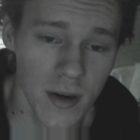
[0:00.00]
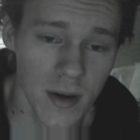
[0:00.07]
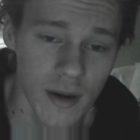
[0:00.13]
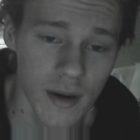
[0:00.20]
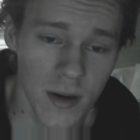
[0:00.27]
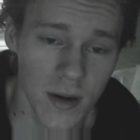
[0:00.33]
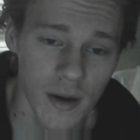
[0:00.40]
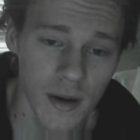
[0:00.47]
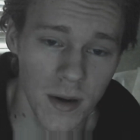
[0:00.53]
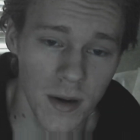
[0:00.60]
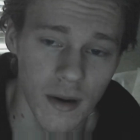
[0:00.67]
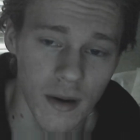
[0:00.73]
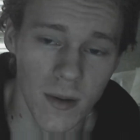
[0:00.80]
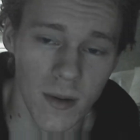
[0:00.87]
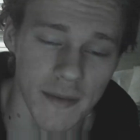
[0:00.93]
I'll have
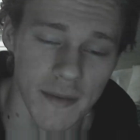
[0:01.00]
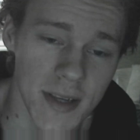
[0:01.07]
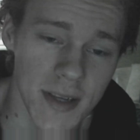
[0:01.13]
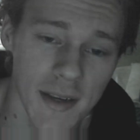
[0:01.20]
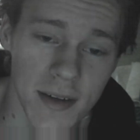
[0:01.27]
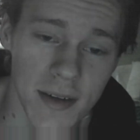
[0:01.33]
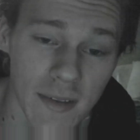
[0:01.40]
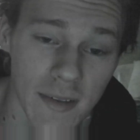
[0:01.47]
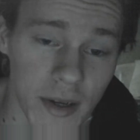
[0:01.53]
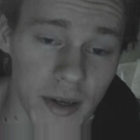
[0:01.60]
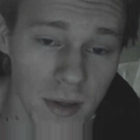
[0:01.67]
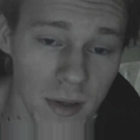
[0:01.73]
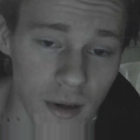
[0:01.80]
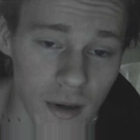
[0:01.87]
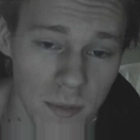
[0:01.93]
taken in a lot of carbs
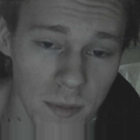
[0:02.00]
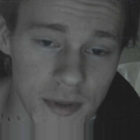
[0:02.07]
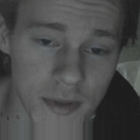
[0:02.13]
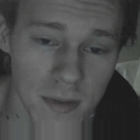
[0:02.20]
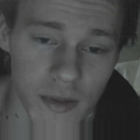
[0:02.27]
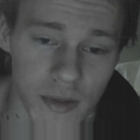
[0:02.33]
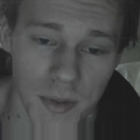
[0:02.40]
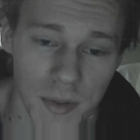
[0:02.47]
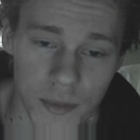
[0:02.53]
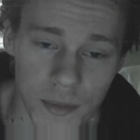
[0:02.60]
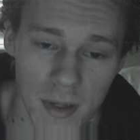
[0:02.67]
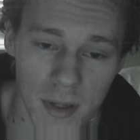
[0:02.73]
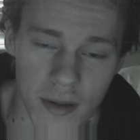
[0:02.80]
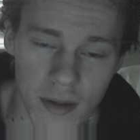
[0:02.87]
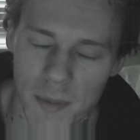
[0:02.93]
along the way. I mean,
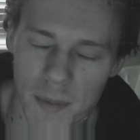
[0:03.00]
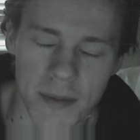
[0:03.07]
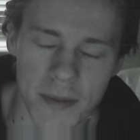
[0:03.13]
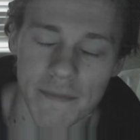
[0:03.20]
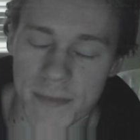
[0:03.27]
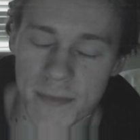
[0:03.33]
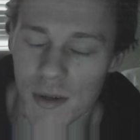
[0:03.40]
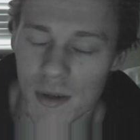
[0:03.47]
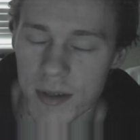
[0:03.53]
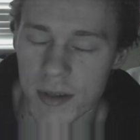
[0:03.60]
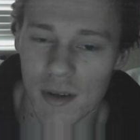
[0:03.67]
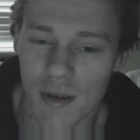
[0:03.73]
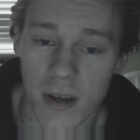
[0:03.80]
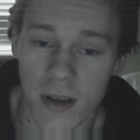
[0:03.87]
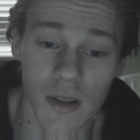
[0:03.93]
sorry, a lot of
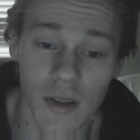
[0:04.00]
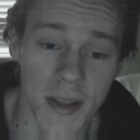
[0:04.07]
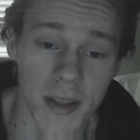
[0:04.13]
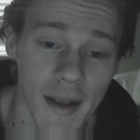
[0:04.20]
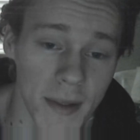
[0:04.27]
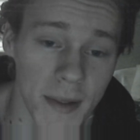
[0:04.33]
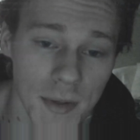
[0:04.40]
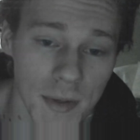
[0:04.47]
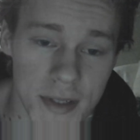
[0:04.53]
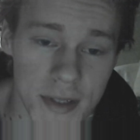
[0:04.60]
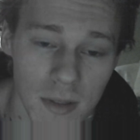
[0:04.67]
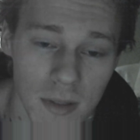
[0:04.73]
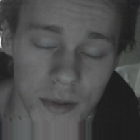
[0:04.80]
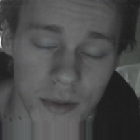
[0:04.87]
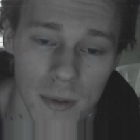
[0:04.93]
calories along the way.
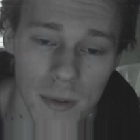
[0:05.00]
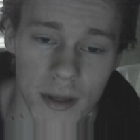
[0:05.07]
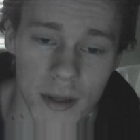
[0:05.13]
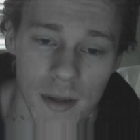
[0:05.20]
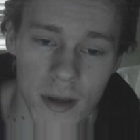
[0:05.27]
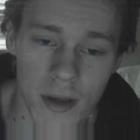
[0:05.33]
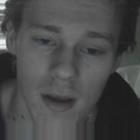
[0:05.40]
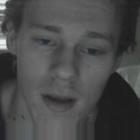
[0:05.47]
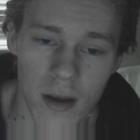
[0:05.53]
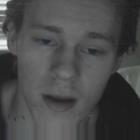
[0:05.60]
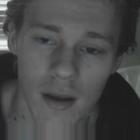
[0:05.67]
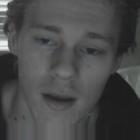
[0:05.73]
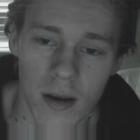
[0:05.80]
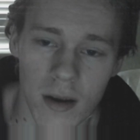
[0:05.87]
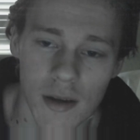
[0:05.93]

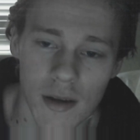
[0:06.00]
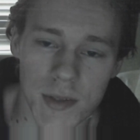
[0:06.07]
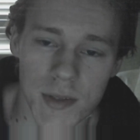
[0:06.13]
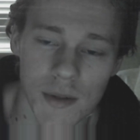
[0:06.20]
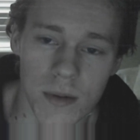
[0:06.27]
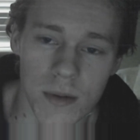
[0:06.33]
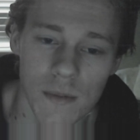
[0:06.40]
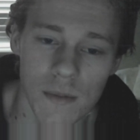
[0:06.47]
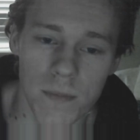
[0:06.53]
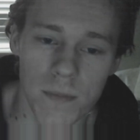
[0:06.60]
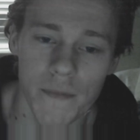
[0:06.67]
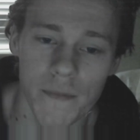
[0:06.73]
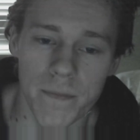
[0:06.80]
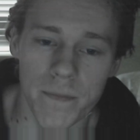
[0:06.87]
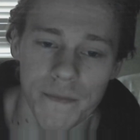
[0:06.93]
So,
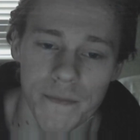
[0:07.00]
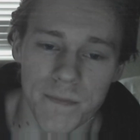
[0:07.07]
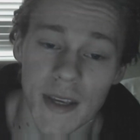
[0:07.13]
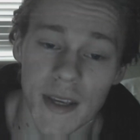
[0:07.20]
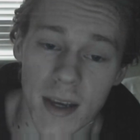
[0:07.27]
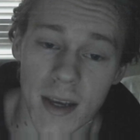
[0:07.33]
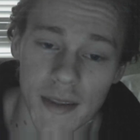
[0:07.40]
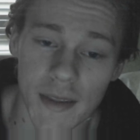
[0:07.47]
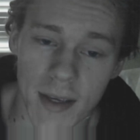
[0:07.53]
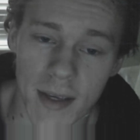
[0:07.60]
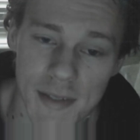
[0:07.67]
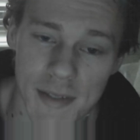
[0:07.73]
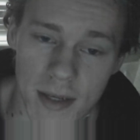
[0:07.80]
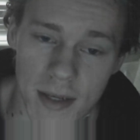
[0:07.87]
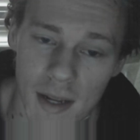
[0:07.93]
again, like I said, I
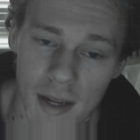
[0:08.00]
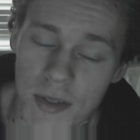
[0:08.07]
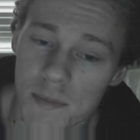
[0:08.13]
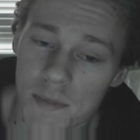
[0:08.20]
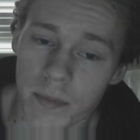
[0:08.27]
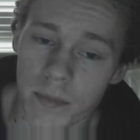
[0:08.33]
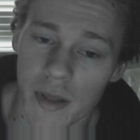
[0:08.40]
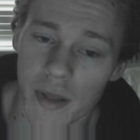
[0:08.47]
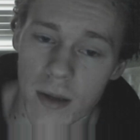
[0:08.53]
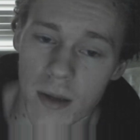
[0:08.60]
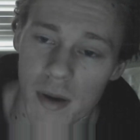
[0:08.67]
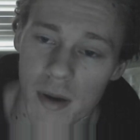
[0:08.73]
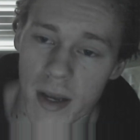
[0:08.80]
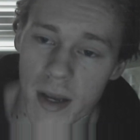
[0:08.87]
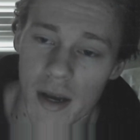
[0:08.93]
just play it by eye.
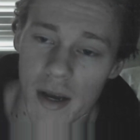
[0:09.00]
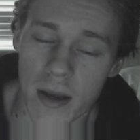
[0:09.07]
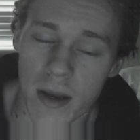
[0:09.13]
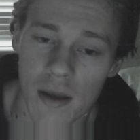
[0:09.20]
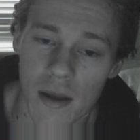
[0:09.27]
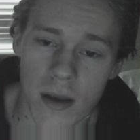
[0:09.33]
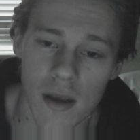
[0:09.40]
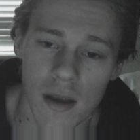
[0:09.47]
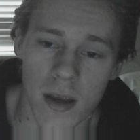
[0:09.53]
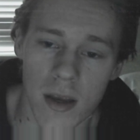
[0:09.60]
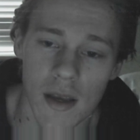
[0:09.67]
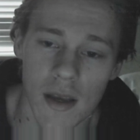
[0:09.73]
If